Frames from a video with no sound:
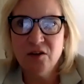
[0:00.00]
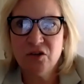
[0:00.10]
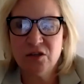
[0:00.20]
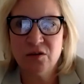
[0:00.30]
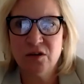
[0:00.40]

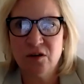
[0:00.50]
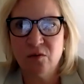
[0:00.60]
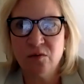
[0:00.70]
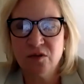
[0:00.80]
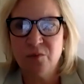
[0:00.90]
just, you
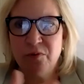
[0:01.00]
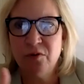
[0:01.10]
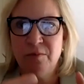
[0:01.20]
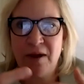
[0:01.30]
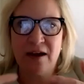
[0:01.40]
know, to
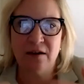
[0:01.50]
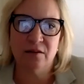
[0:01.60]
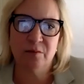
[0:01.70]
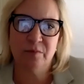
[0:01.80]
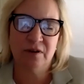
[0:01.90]
pull back a
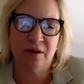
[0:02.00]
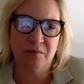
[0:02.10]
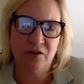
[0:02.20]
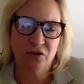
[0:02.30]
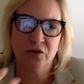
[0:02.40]
little bit, I'm
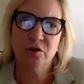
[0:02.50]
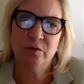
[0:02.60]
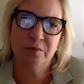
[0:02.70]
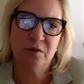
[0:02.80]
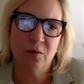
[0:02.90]
not sure who
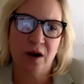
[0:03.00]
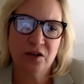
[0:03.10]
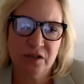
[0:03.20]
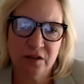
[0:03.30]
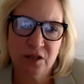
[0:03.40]
would be
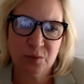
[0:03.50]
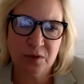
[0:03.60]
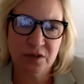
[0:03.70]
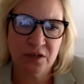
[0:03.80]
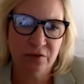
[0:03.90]
watching this,
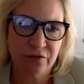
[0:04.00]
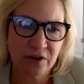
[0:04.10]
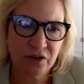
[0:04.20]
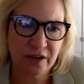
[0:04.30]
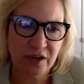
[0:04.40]
but, you know, for
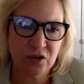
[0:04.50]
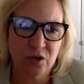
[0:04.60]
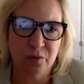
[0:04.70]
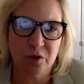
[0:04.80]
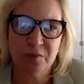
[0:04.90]

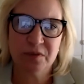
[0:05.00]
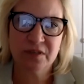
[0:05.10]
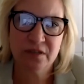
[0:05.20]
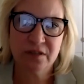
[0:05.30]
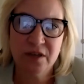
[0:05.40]
educational
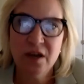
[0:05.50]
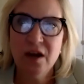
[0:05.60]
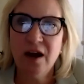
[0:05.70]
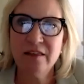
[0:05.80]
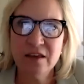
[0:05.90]
purposes,
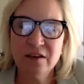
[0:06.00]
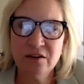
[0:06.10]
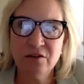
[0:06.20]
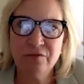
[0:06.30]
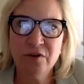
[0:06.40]
I think,
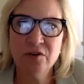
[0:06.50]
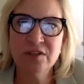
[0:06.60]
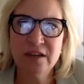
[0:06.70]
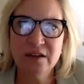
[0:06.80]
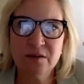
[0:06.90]
you know, folks
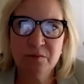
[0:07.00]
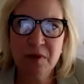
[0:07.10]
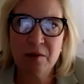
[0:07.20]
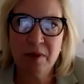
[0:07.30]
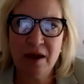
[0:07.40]
tend
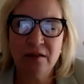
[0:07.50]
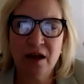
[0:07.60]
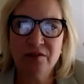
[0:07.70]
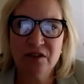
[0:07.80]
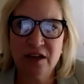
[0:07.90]
to pay a
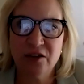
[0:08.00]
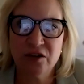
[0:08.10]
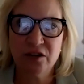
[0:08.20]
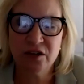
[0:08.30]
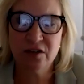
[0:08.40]
lot of
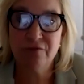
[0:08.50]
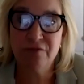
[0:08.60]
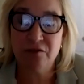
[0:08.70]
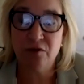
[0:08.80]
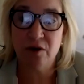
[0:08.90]
attention to the
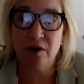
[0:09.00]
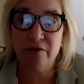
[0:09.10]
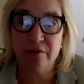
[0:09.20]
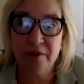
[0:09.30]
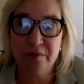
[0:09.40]
federal
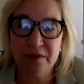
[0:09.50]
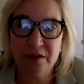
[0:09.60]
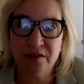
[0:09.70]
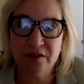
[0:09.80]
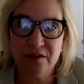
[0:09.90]
government
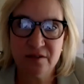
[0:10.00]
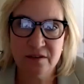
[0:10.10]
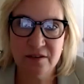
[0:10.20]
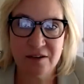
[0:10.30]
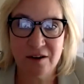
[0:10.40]
because it's,
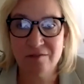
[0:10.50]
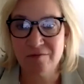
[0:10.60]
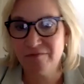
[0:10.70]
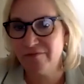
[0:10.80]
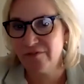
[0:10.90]
you know,
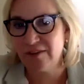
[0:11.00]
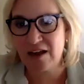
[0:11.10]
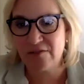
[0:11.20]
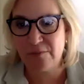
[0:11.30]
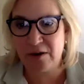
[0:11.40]
for
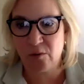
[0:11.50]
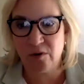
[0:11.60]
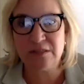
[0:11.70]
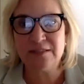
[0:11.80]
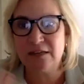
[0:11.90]
lack of a better
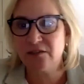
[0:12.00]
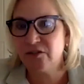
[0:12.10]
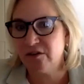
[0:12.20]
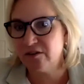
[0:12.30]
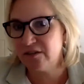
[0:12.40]
word, it's
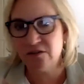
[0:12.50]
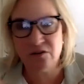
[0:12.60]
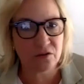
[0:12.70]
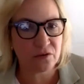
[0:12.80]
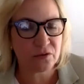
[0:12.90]
sexier, it's in the
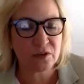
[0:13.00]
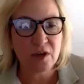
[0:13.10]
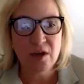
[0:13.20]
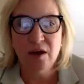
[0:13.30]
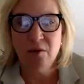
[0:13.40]
news.
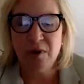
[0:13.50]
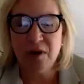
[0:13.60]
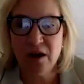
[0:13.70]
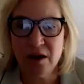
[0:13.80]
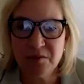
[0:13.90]

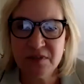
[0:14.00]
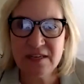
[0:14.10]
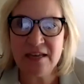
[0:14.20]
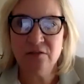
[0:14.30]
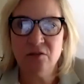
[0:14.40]
But
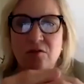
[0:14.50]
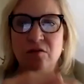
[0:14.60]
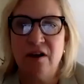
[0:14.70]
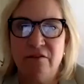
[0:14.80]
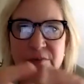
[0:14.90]
state and
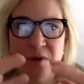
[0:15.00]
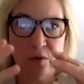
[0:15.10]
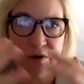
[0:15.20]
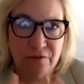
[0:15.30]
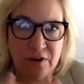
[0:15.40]
local government
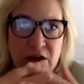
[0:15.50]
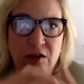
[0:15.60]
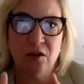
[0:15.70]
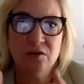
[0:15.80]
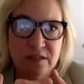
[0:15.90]
work very
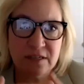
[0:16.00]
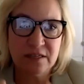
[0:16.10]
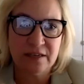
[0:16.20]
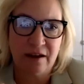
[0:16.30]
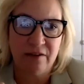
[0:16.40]
closely
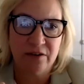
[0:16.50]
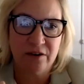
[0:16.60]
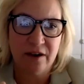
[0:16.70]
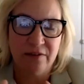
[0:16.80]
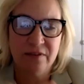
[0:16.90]
together.
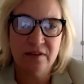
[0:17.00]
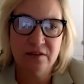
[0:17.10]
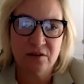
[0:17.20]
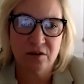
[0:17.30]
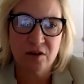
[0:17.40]
And
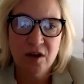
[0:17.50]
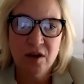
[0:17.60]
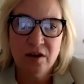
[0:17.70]
these are,